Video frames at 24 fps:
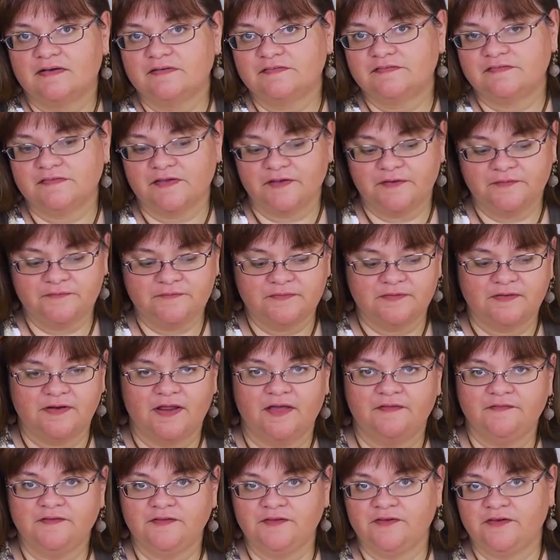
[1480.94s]
So
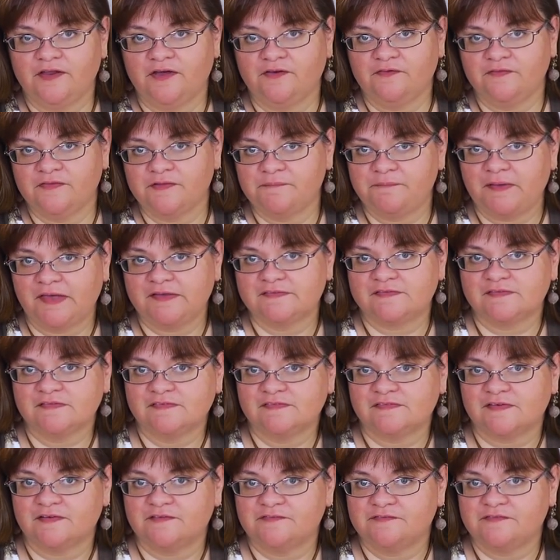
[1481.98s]
now that you know the
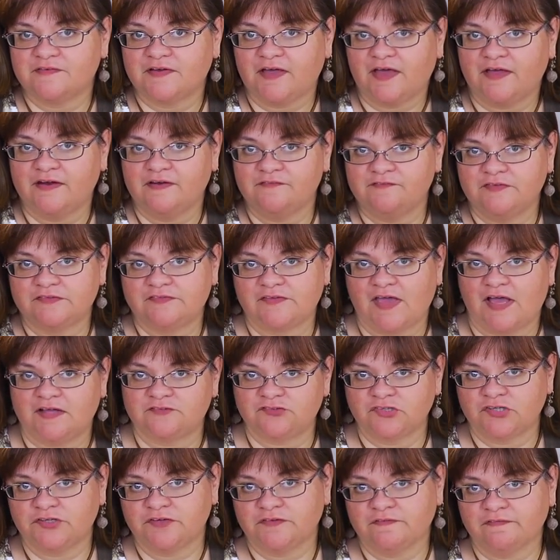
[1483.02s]
basics of kind of
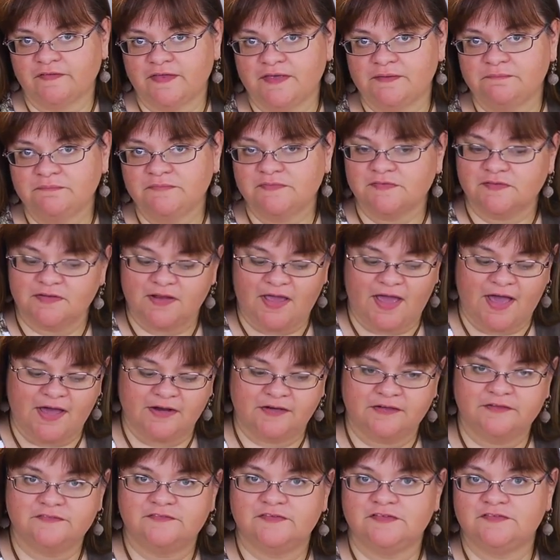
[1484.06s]
attaching your limbs and
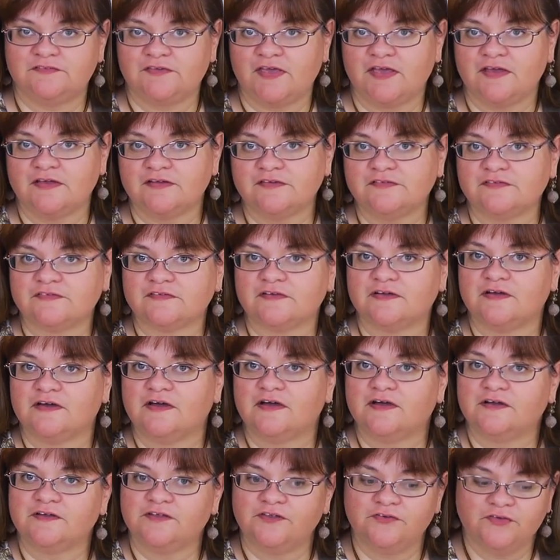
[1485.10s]
adding details,
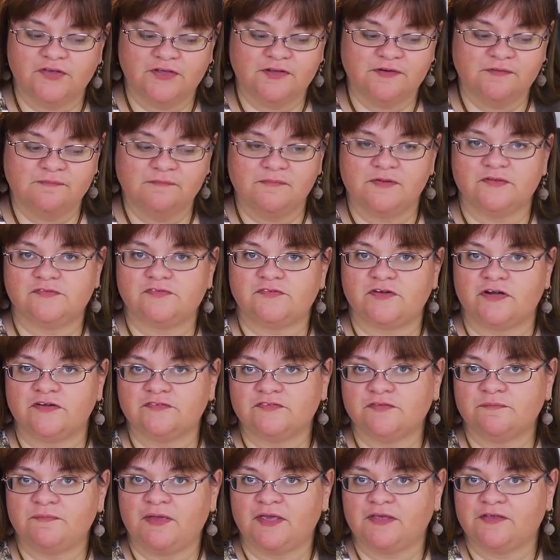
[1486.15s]
you can start
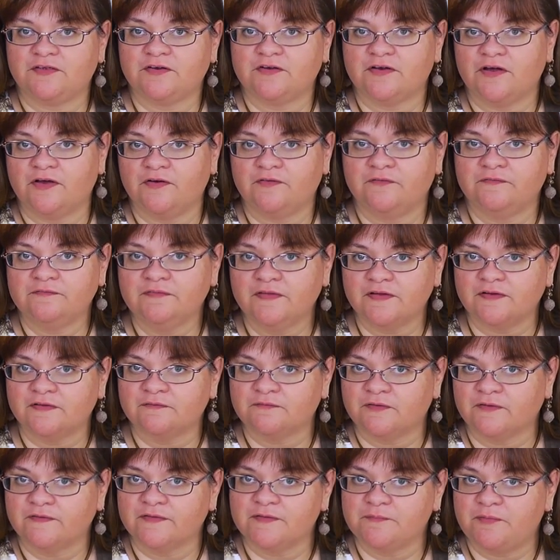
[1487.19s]
to make your own little
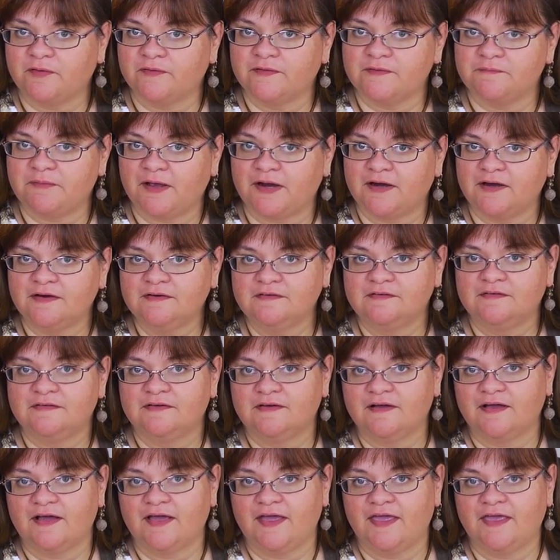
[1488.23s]
roly-poly bear.
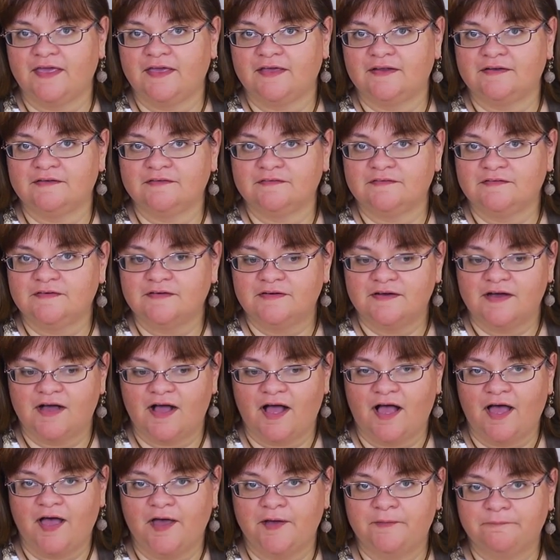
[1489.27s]
And
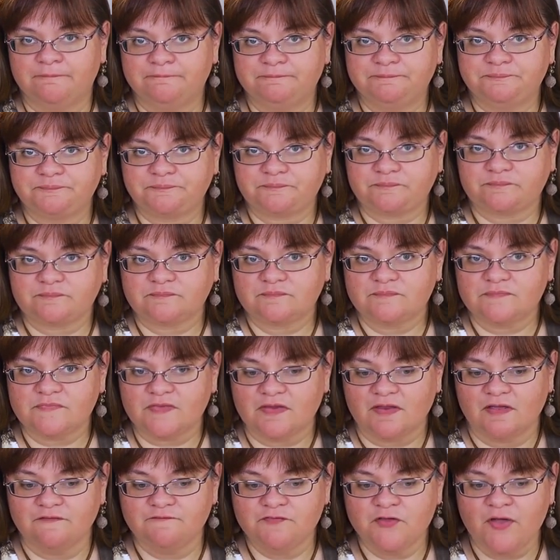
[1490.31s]
um,
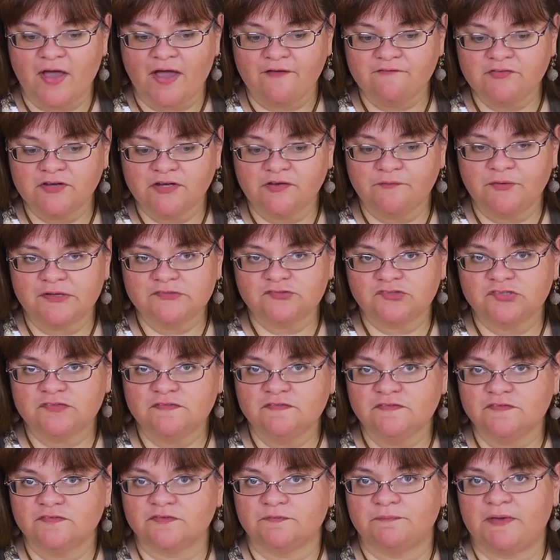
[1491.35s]
if you have any
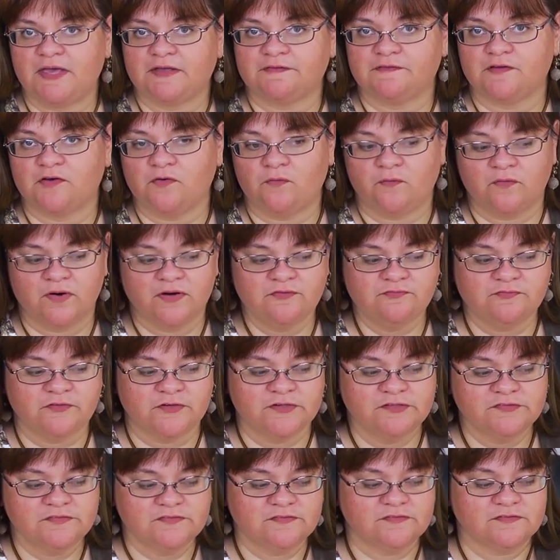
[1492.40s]
questions, you make the core
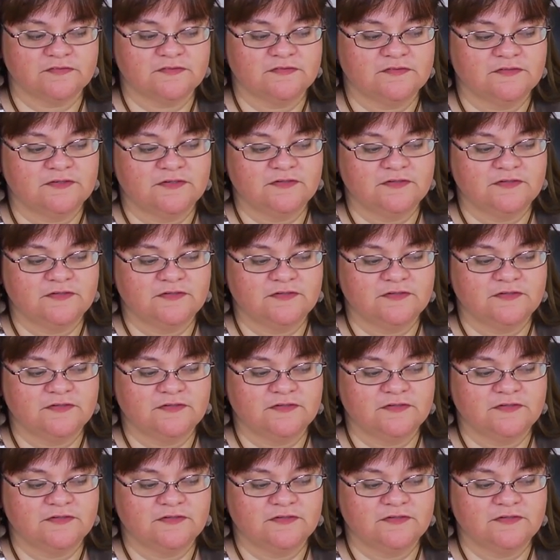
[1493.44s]
first.